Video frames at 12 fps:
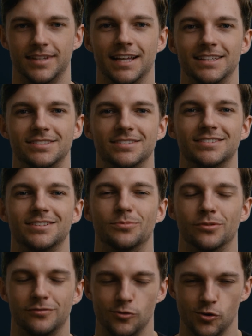That leads us to
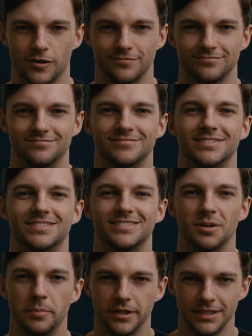number 4,
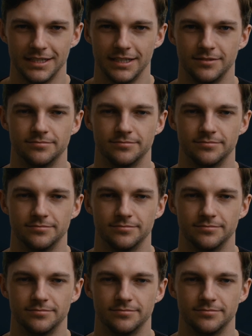stability.